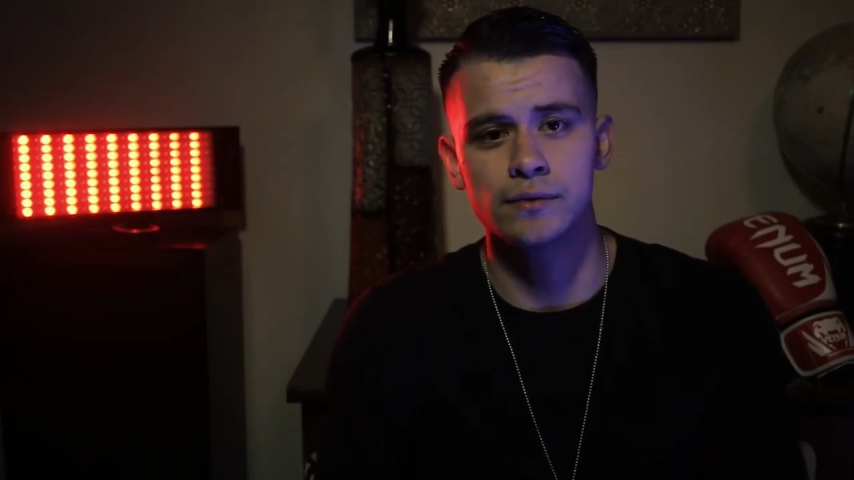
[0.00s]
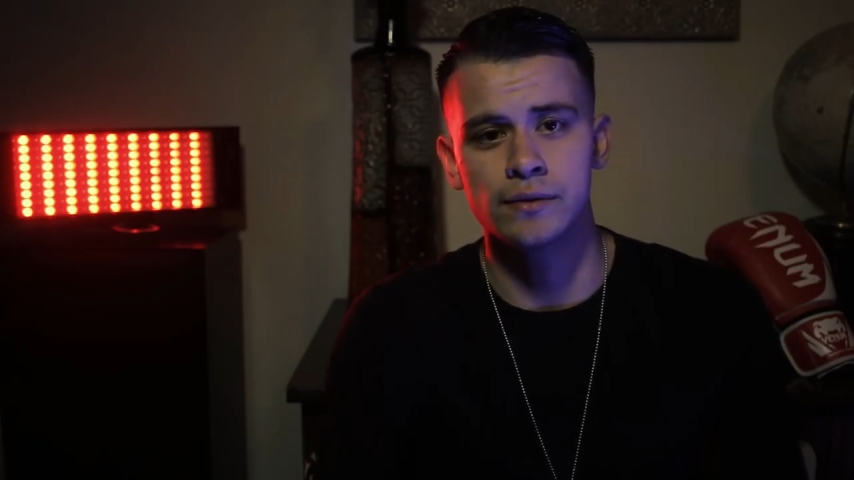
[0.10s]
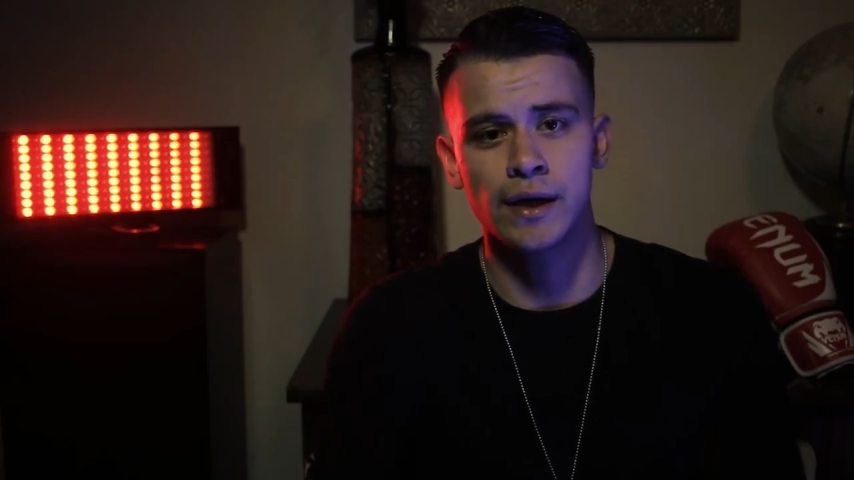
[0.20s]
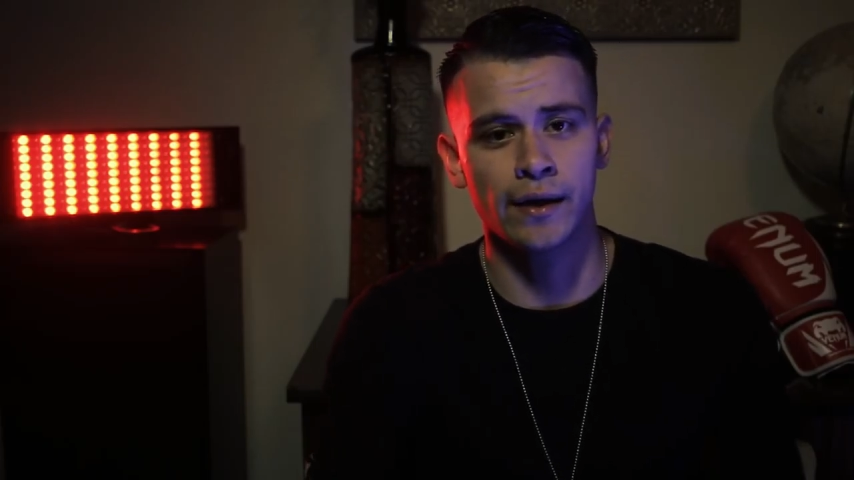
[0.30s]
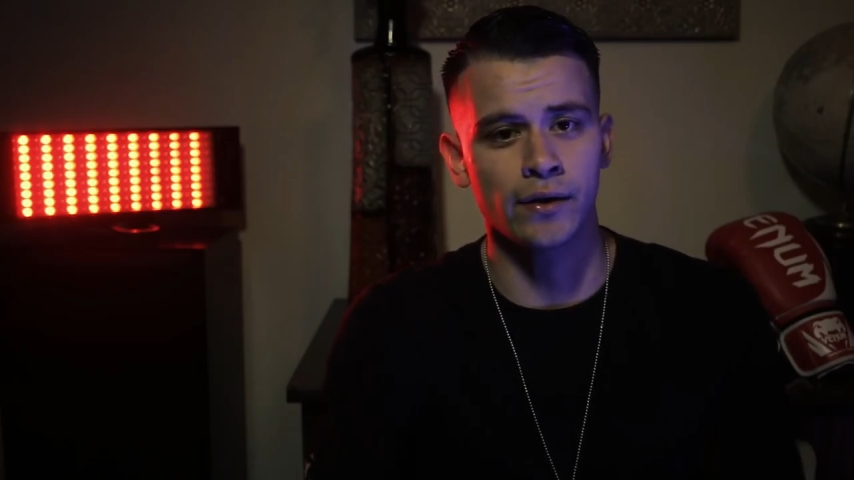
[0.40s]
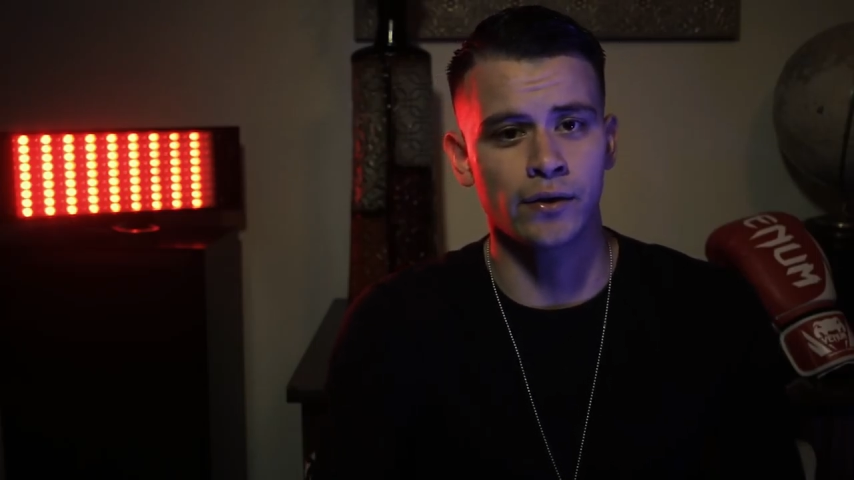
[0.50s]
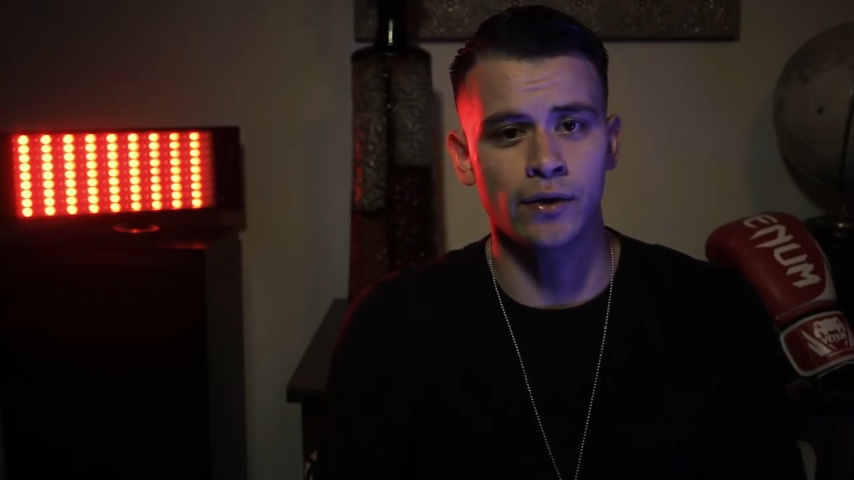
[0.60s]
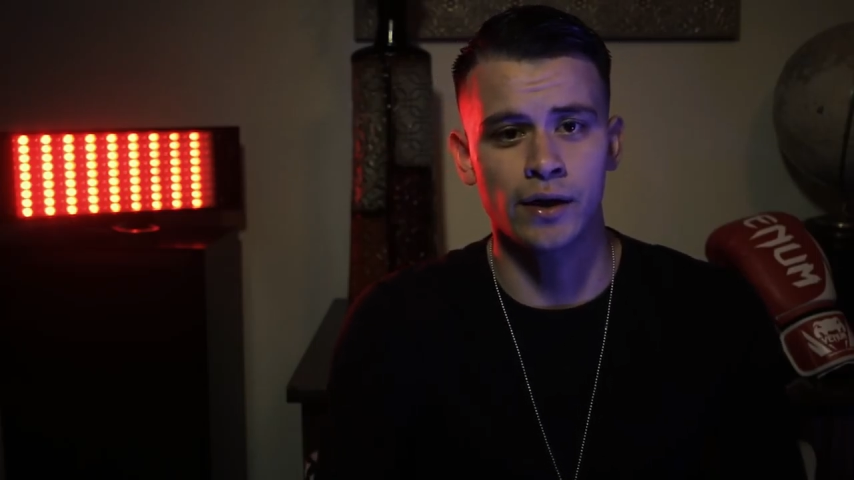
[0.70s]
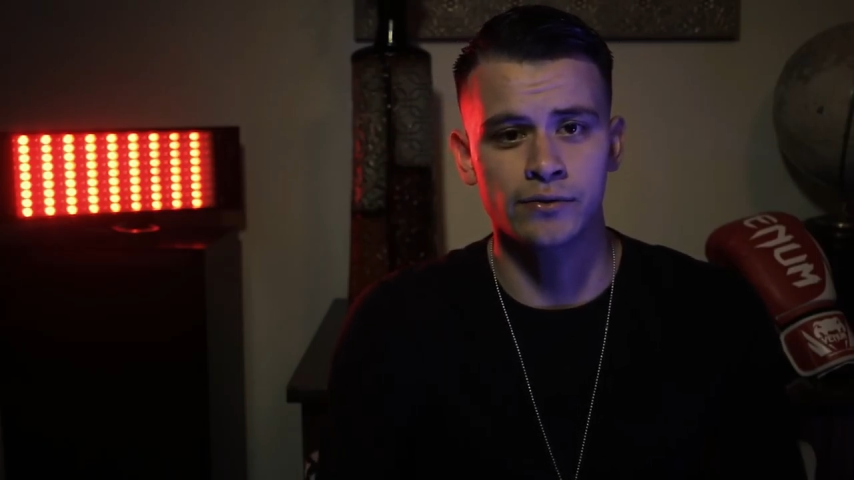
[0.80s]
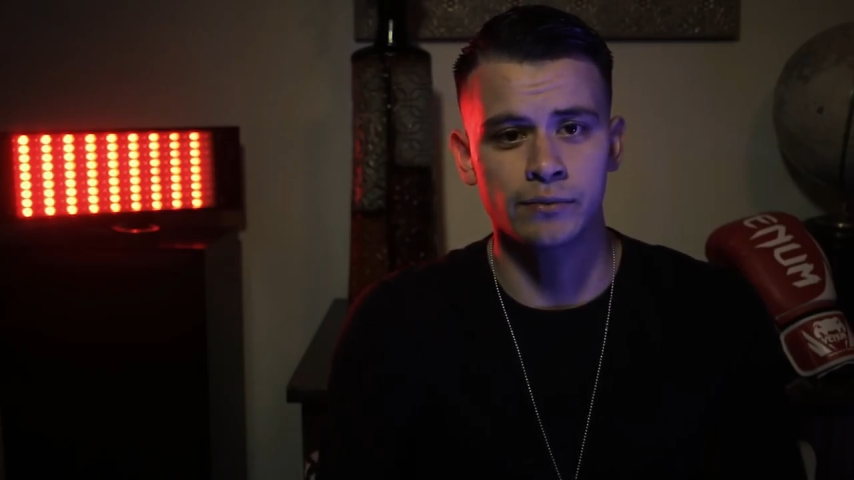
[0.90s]
dying on the
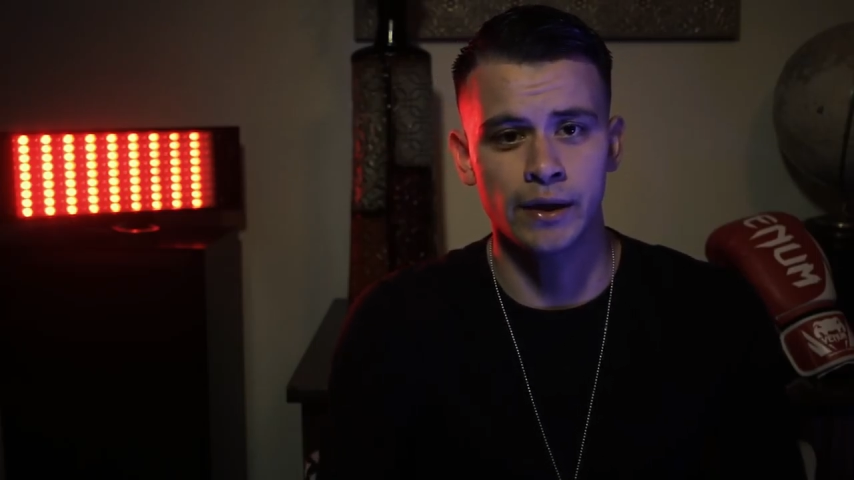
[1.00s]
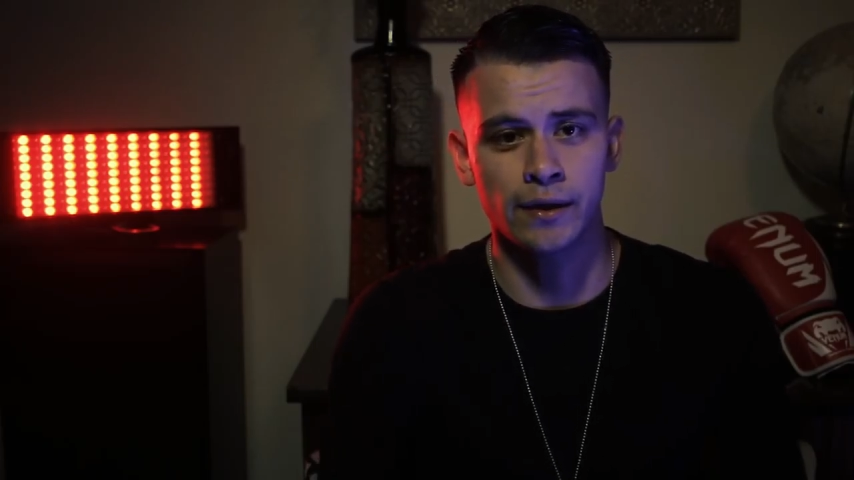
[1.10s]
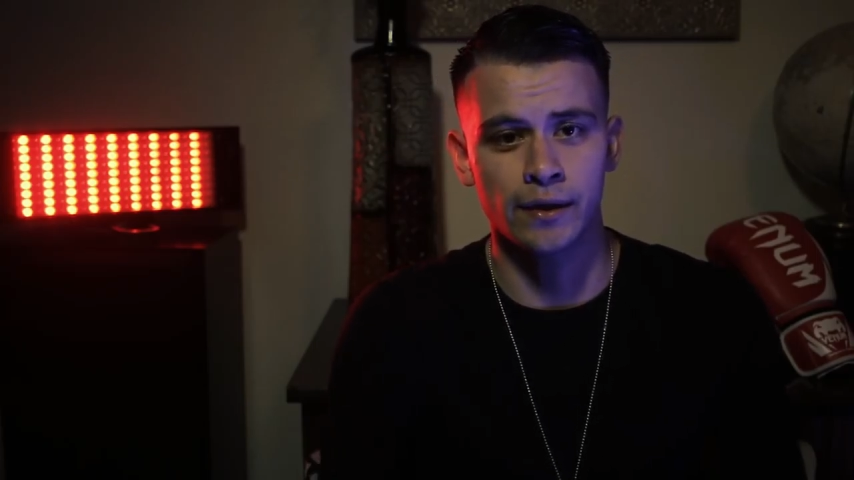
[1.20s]
cross for me